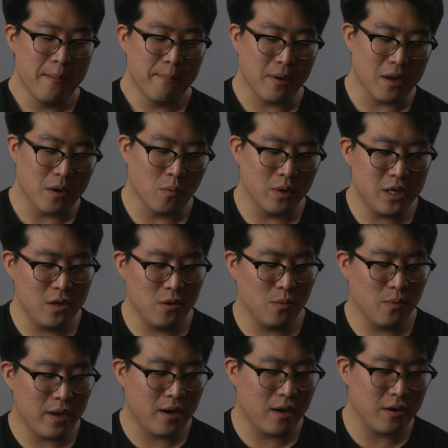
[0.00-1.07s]
But when you
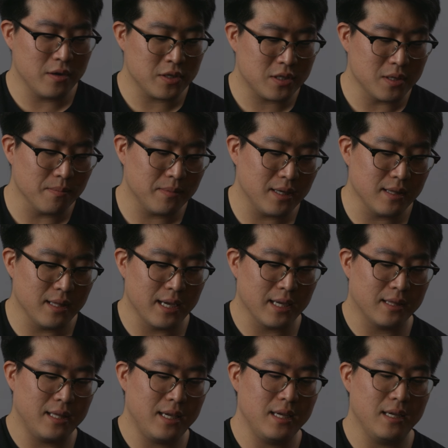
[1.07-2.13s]
wear something
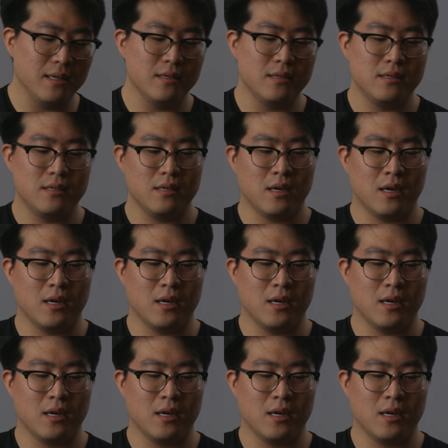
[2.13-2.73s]
like these,